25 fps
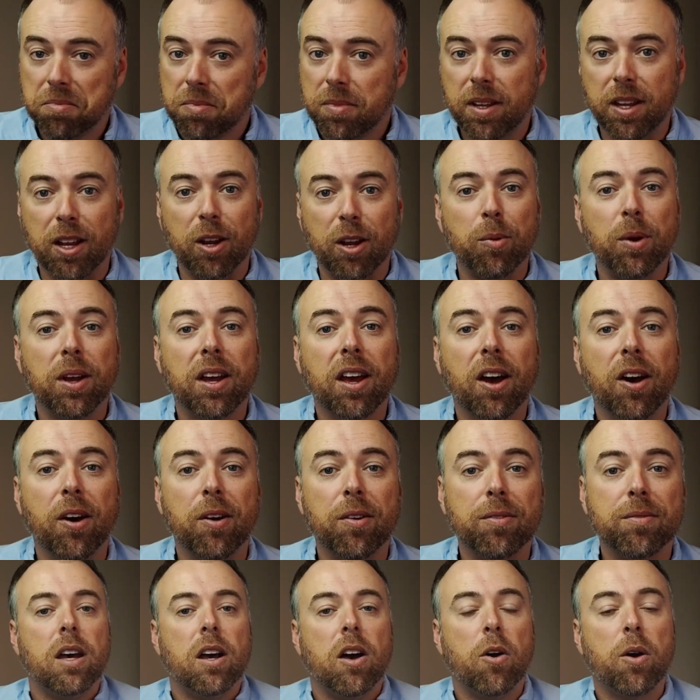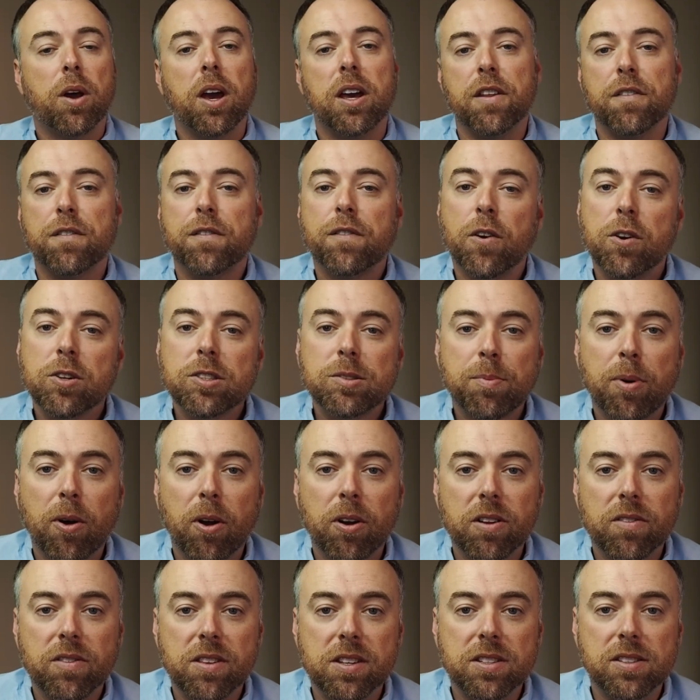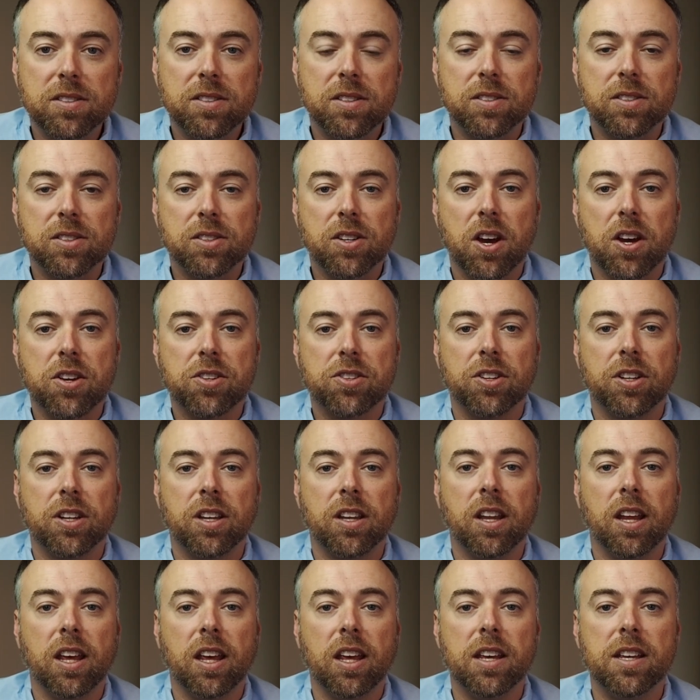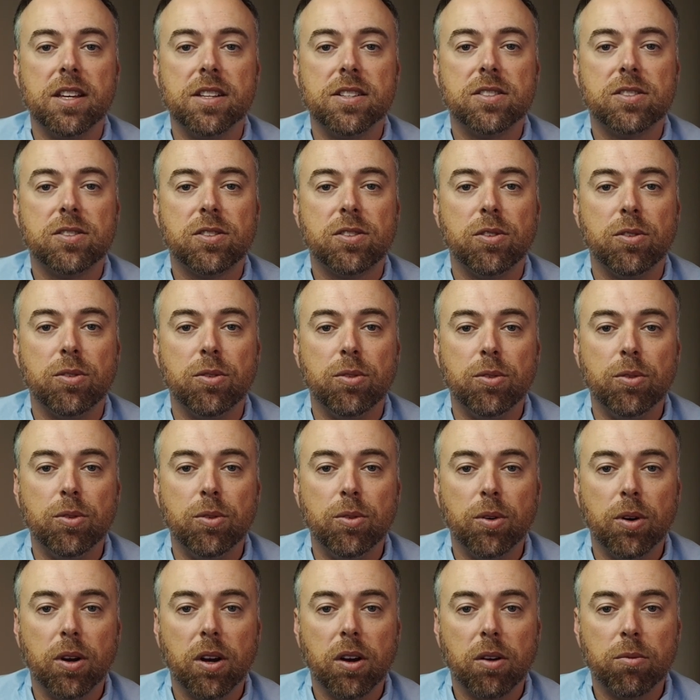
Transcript: here we go. Okay, the first part of this discussion is to